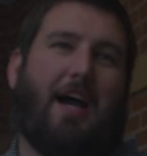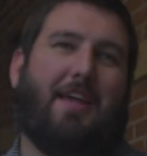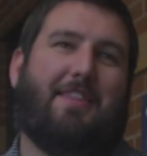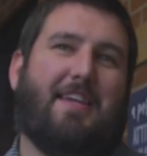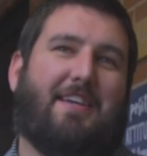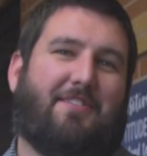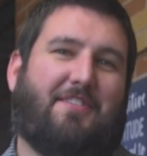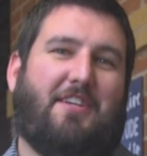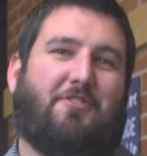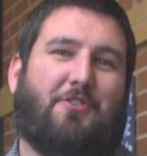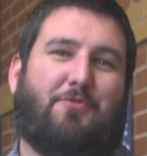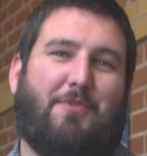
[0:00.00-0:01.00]
I think as
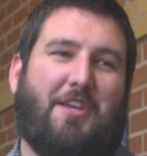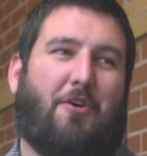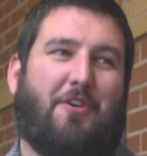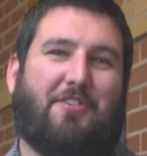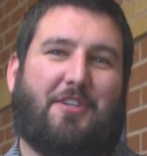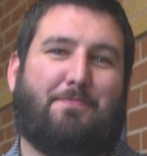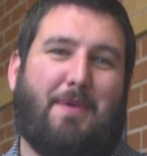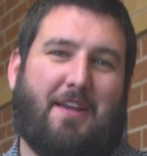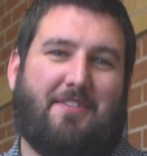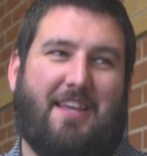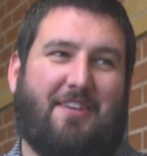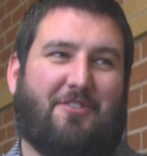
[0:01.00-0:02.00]
teachers, we always
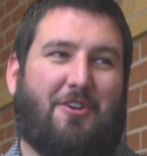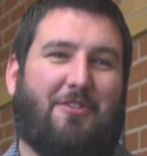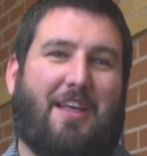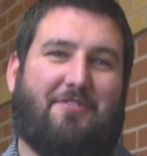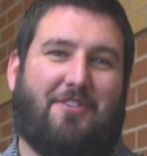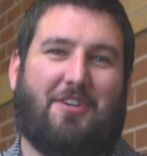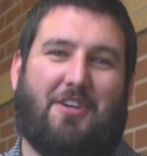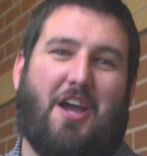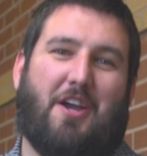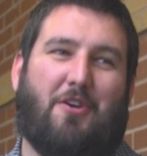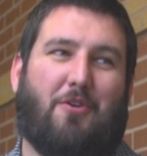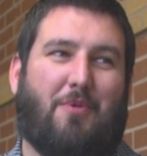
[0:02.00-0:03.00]
expect things in our lesson to
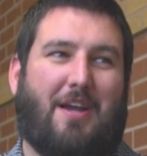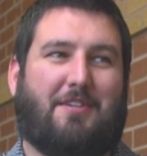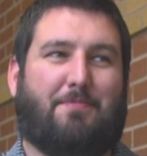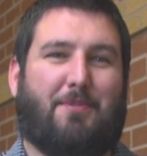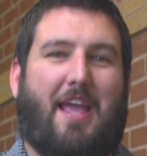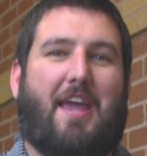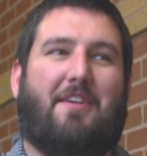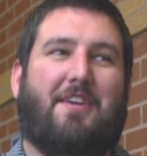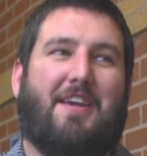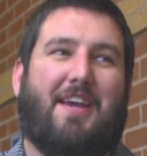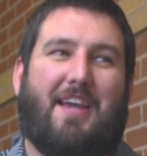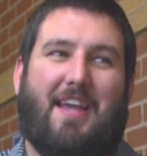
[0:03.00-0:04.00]
not go quite to plan.
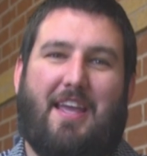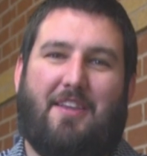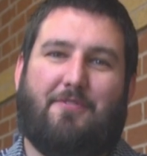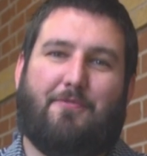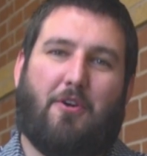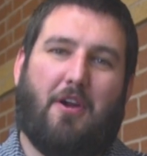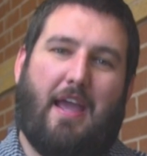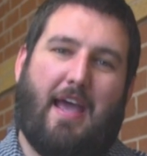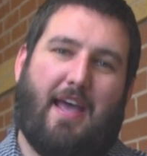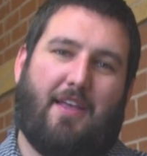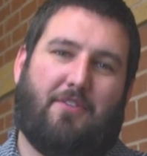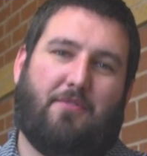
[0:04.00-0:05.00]
As far
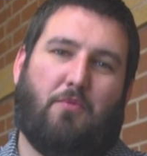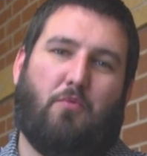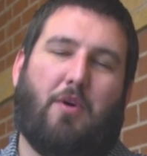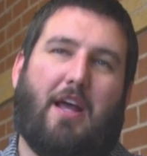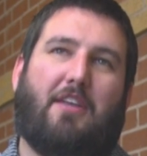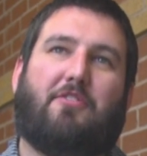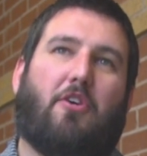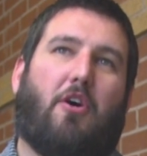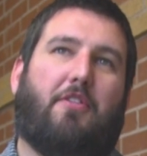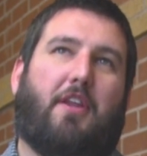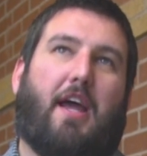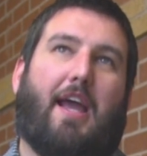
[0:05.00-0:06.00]
as what I
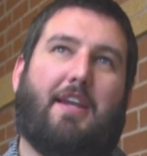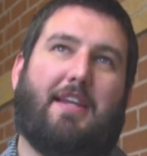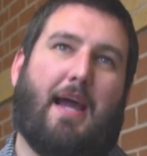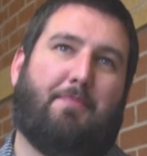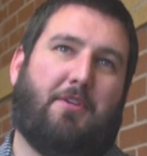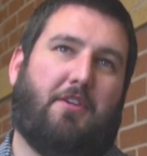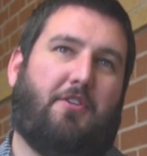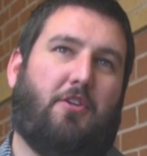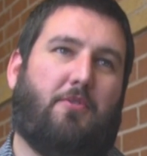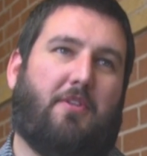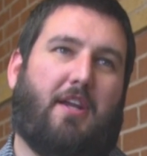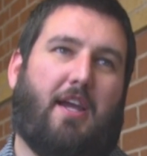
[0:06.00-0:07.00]
saw that I adapted
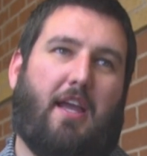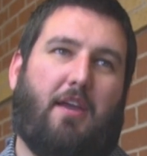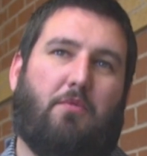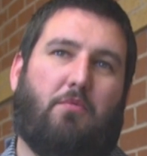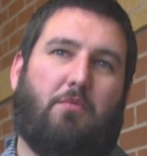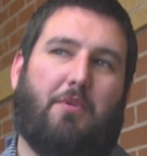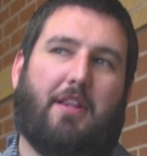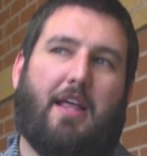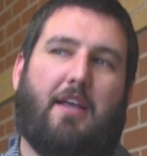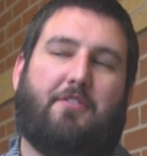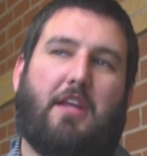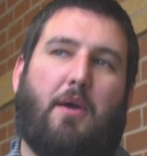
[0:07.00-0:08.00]
to, that I
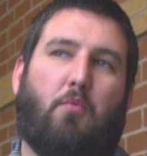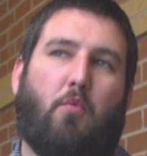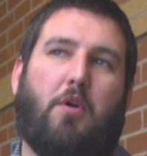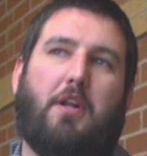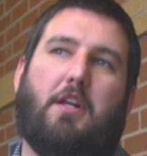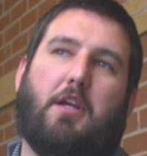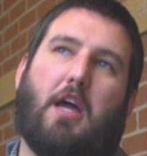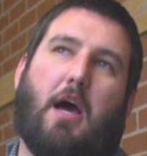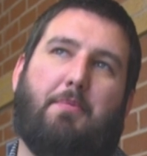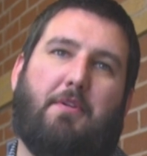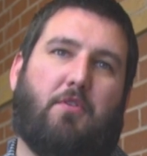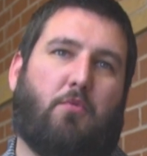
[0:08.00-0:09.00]
realized I wanted a
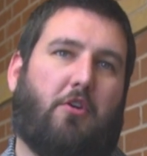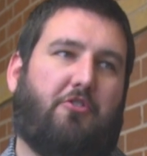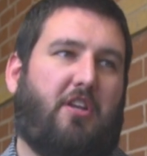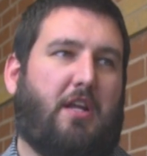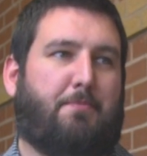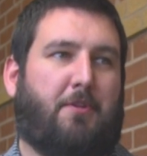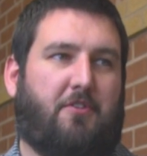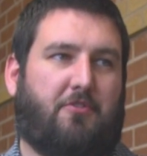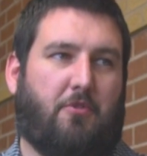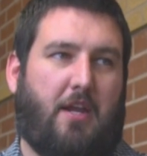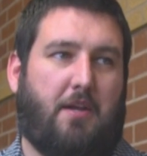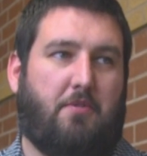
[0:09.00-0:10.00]
copy of the worksheet up on the
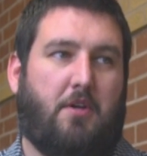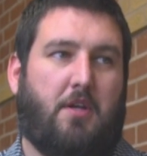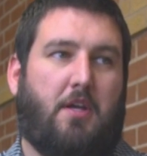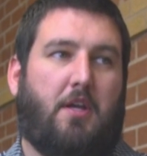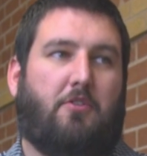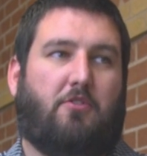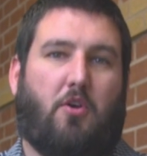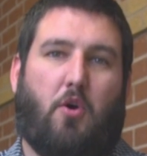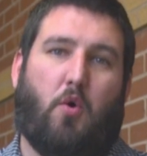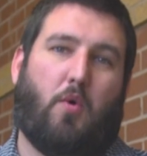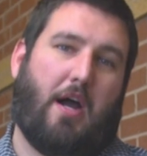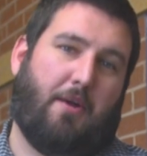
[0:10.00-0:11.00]
screen.
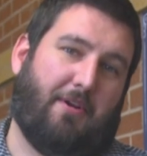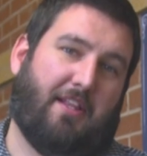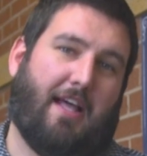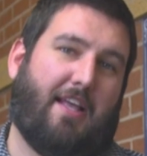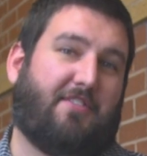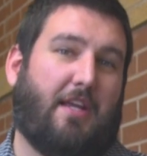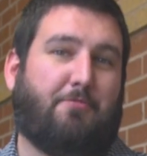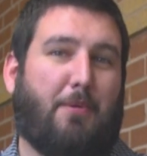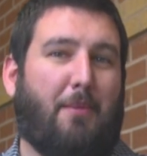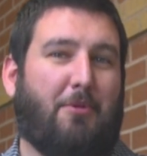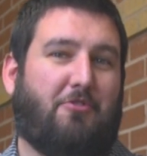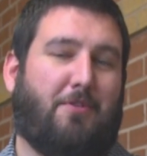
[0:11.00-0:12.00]
So I realized I
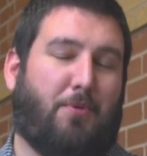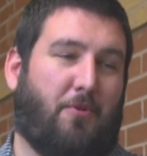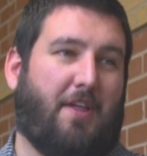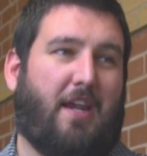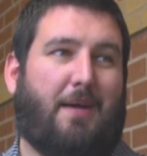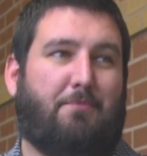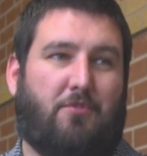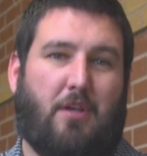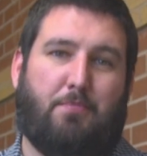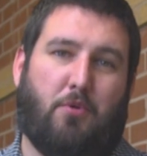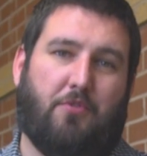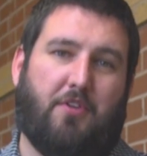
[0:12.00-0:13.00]
probably should pull that up, so I
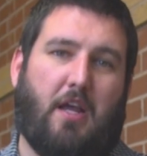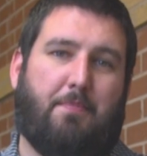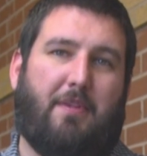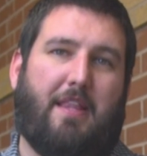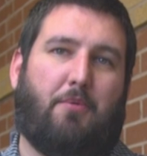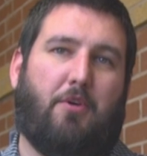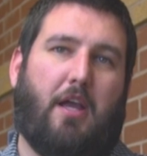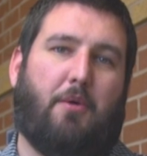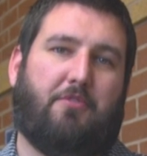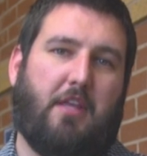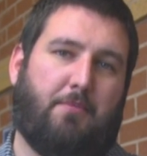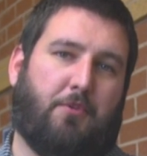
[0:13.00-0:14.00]
pulled it up and that way I
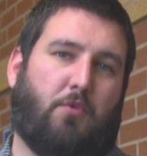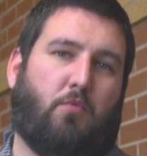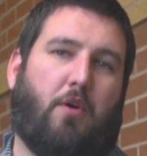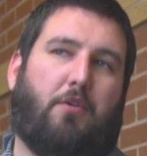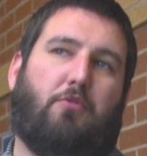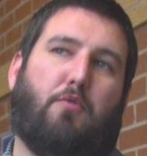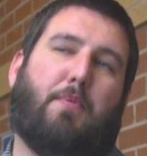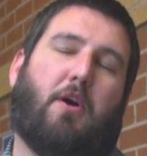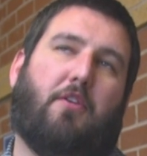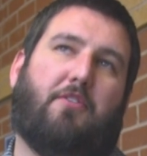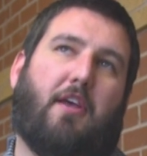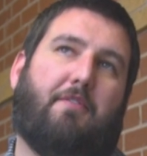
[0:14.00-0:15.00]
was able to work through
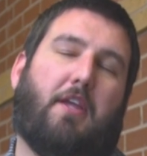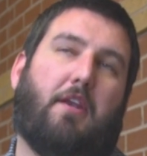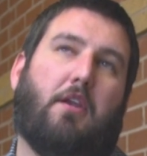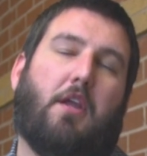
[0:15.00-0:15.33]
parts of it.